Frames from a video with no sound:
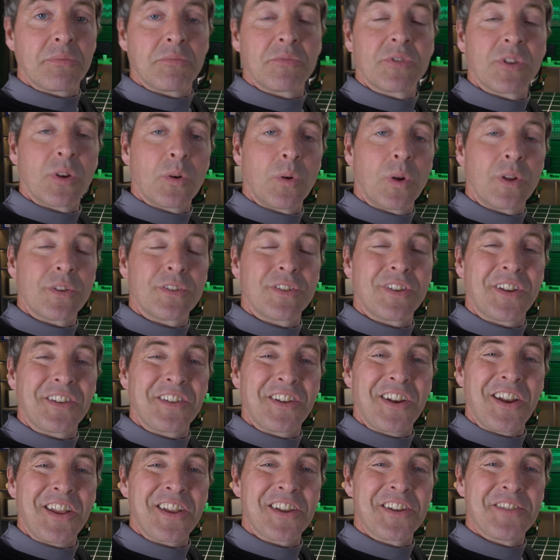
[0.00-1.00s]
So what's not
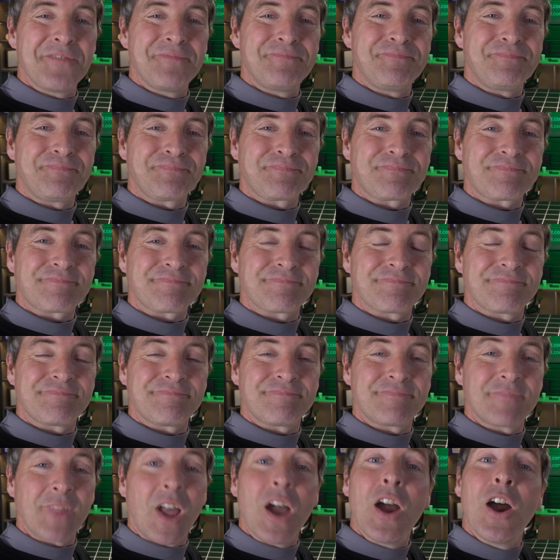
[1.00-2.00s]
to like?
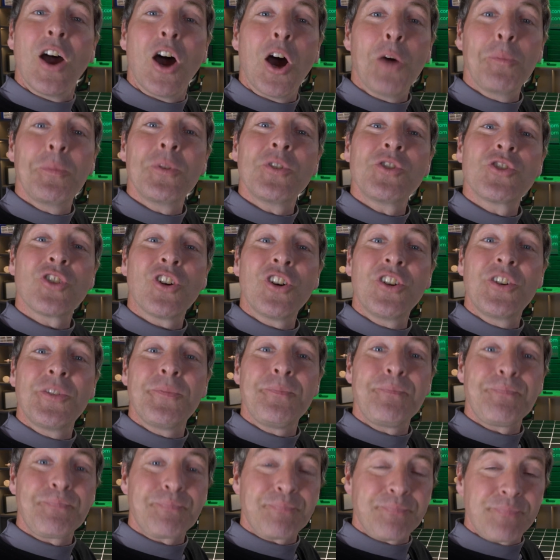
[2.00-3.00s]
Hope you enjoyed.
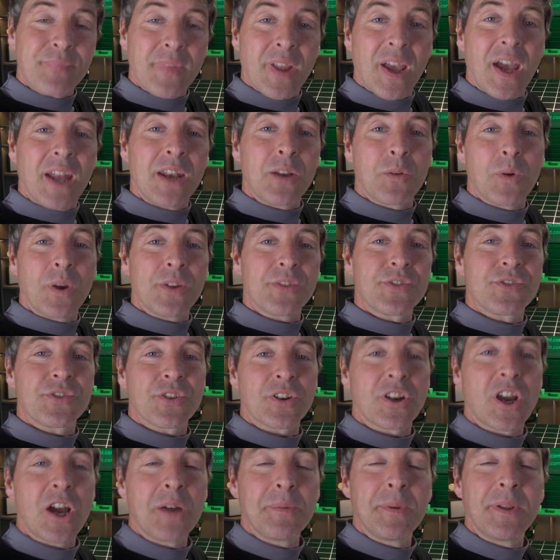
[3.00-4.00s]
Any questions
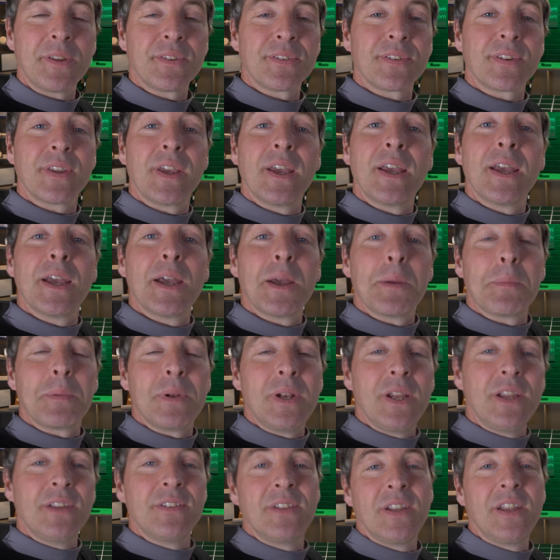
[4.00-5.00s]
or comments,
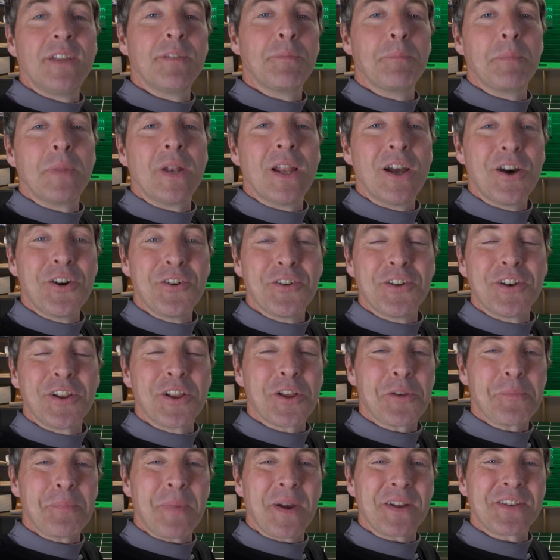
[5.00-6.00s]
please leave them below. I'll
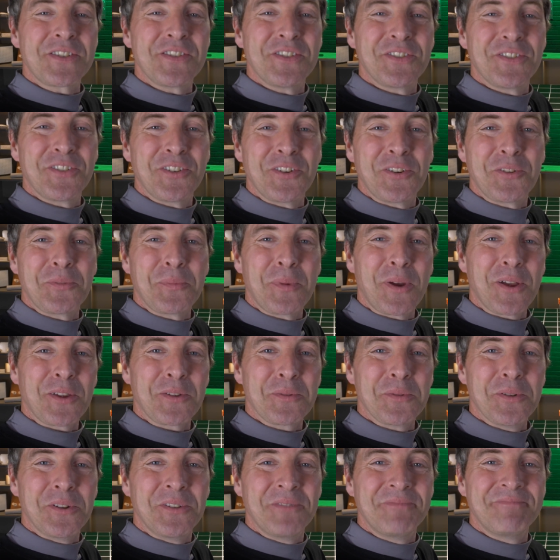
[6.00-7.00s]
get back to you as soon as
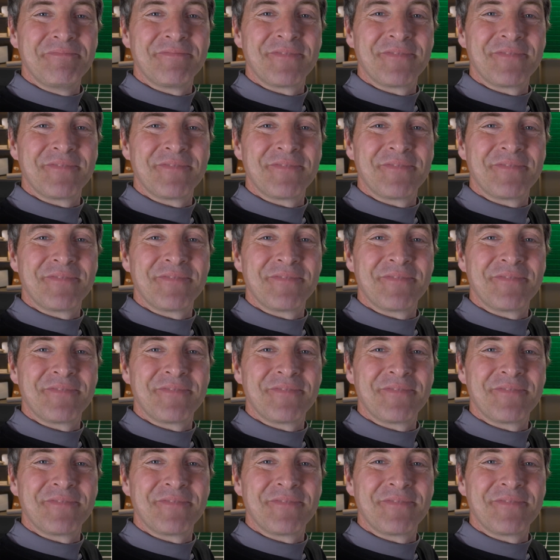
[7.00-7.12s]
possible.